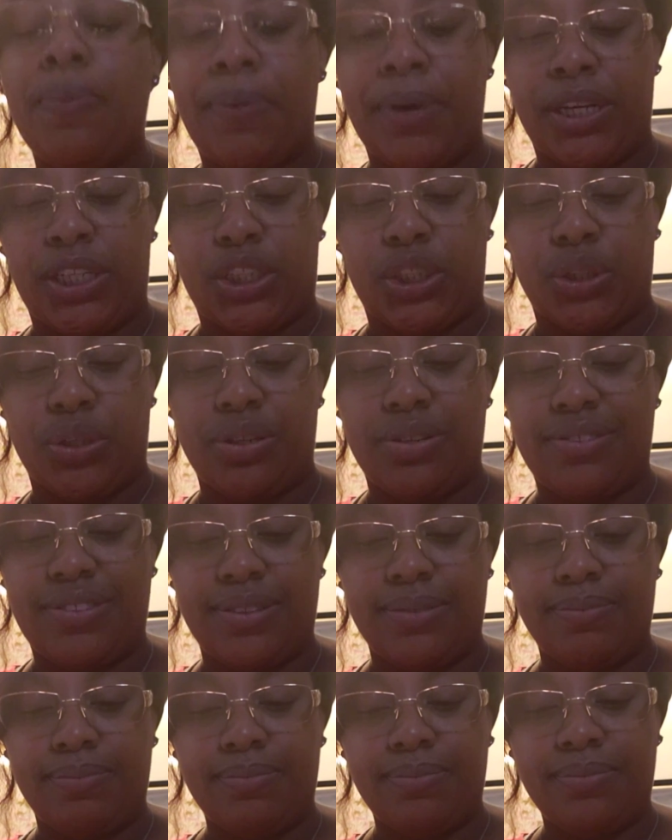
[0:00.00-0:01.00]
pictures.
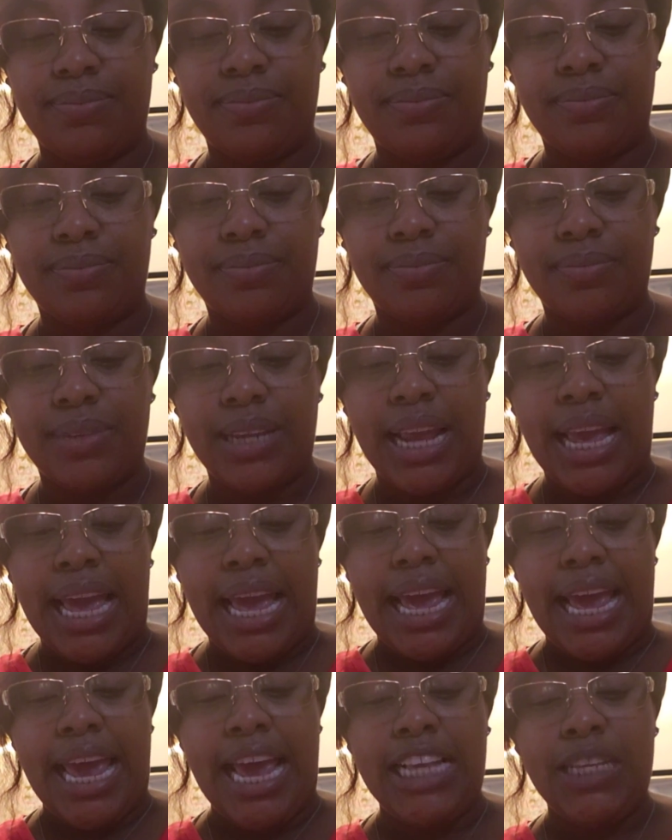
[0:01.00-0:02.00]

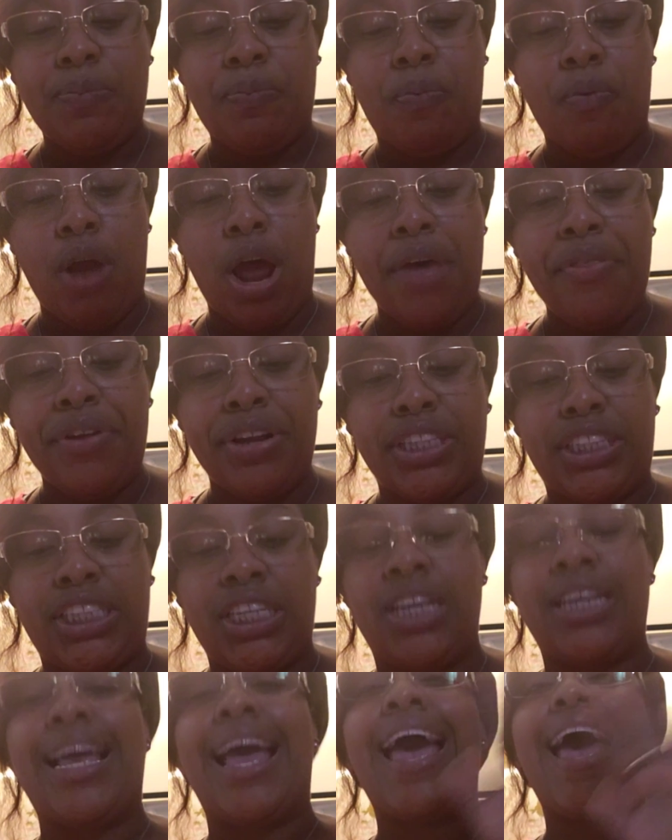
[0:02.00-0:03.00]
His brother
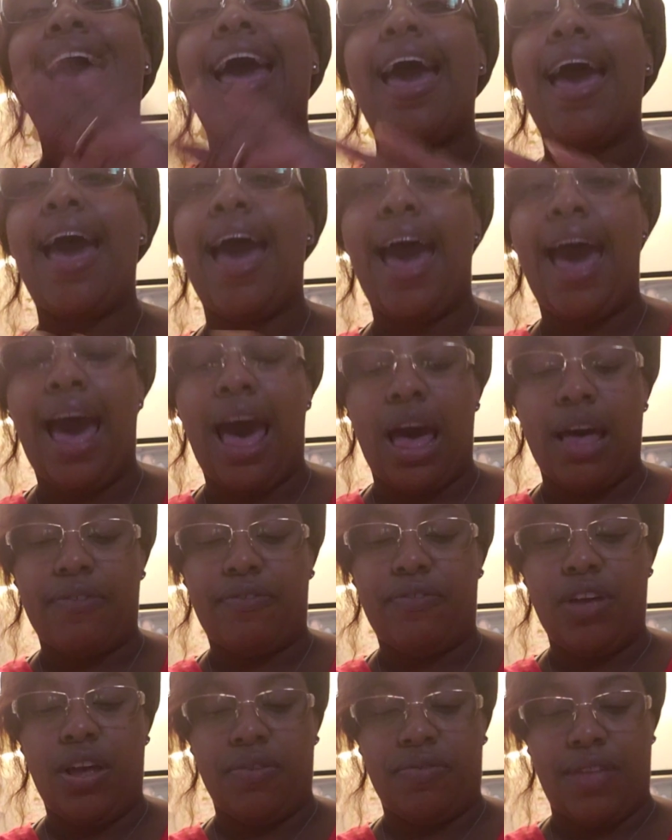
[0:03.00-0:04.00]
took half
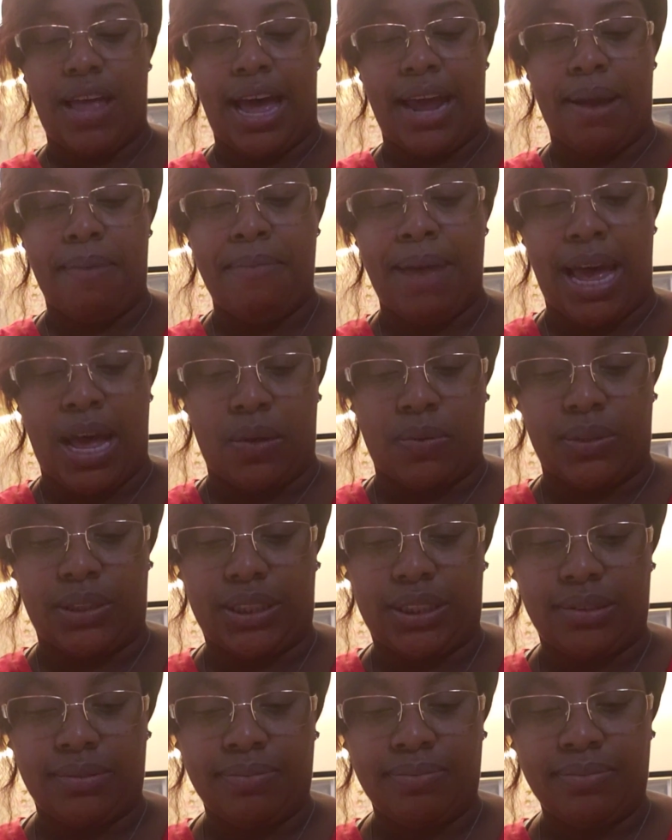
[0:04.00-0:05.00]
of that amount.
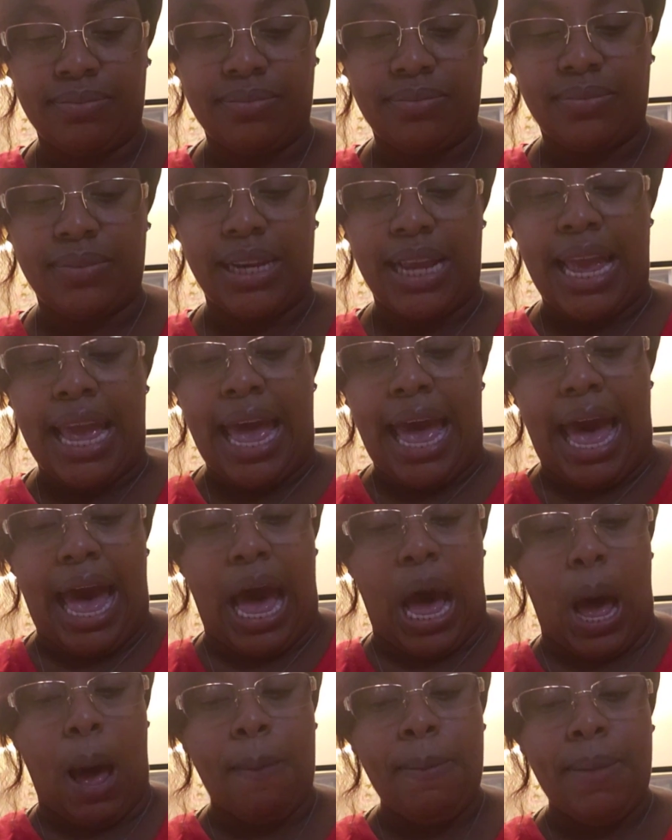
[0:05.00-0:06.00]

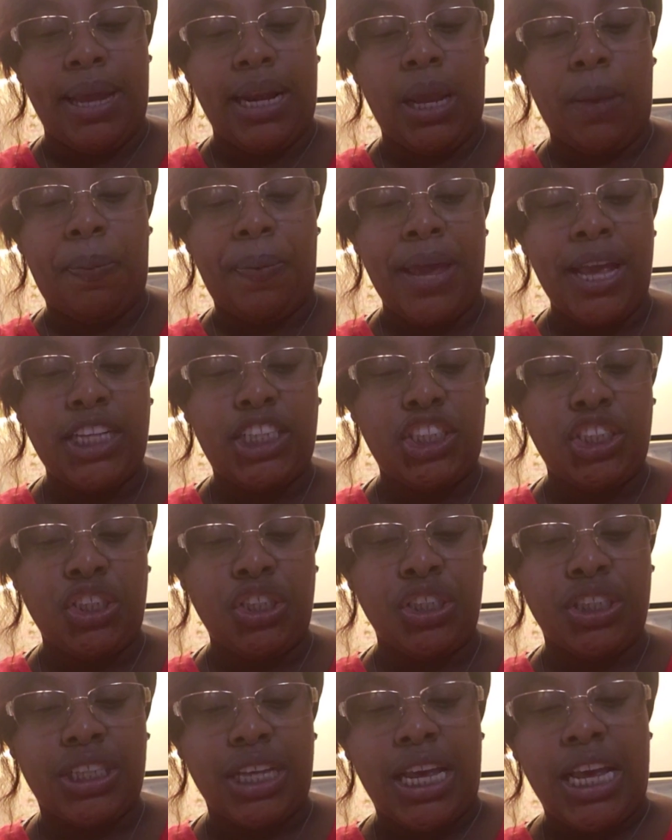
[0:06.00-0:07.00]
How many
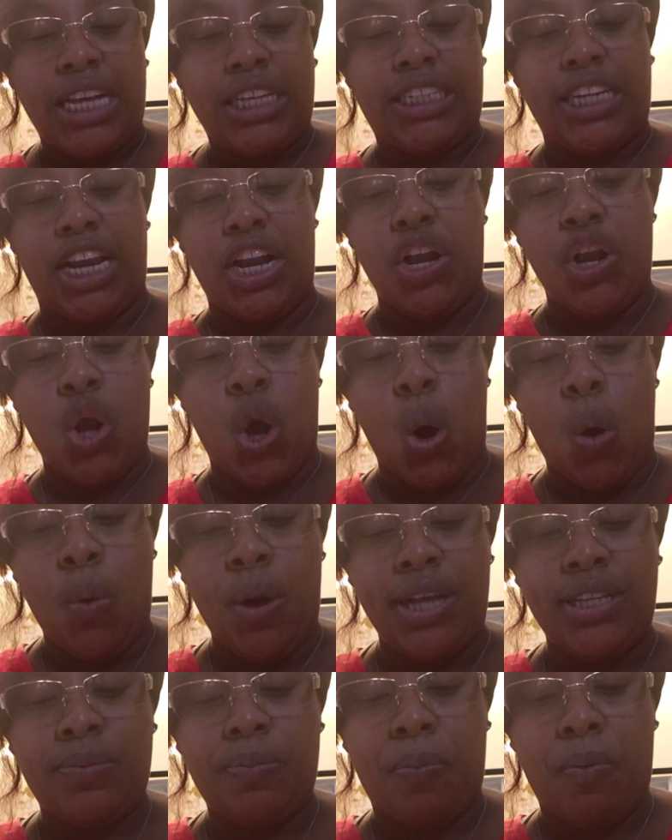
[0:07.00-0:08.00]
pictures did
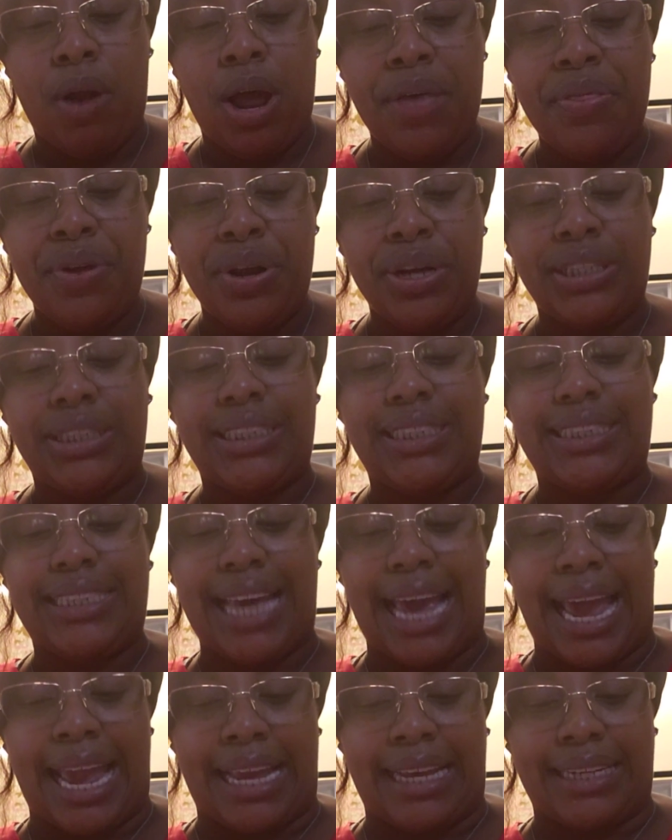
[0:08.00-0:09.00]
Noah's brothers
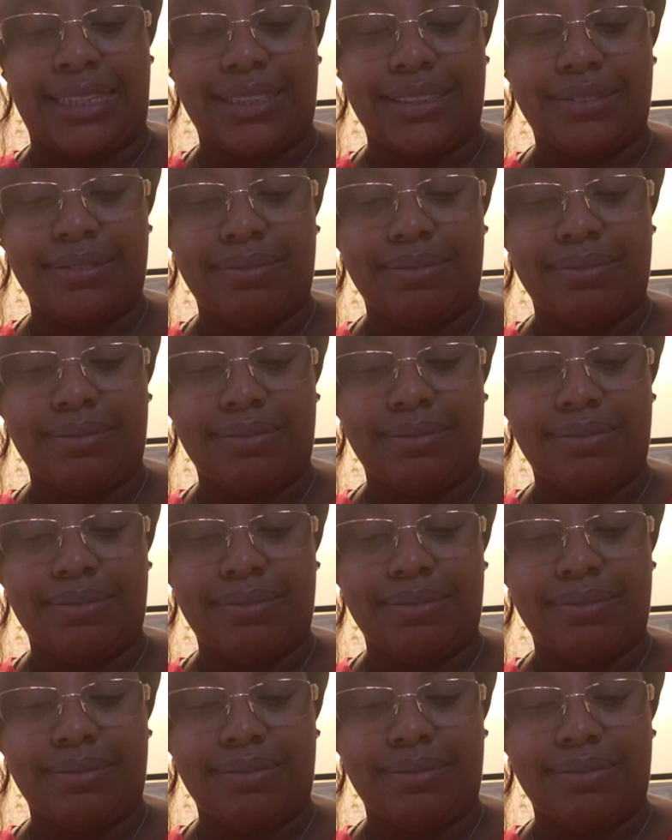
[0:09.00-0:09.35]
take?